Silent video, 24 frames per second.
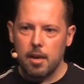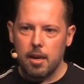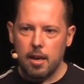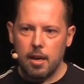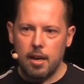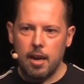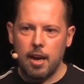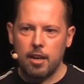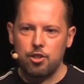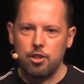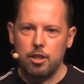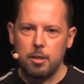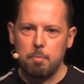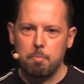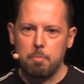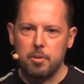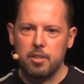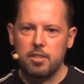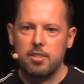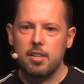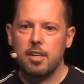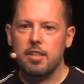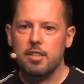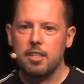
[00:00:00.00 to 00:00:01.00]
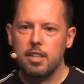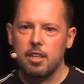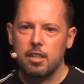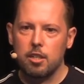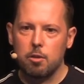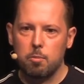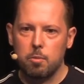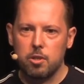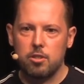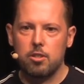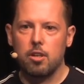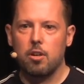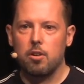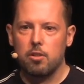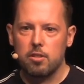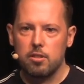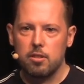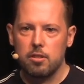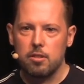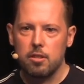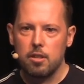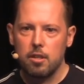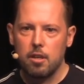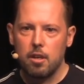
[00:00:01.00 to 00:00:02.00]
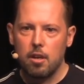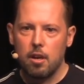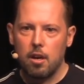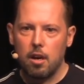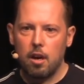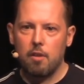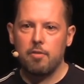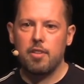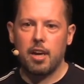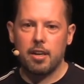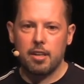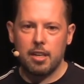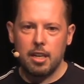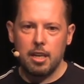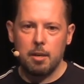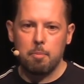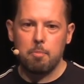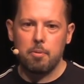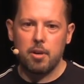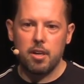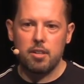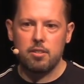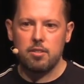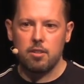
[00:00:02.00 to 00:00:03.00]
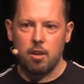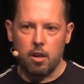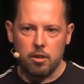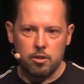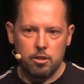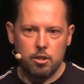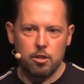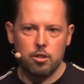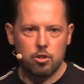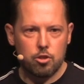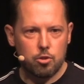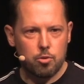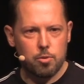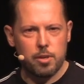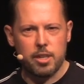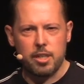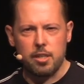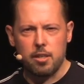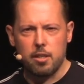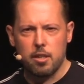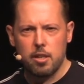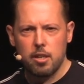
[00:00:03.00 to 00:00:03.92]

and actually presenting the result of that key press onto the screen.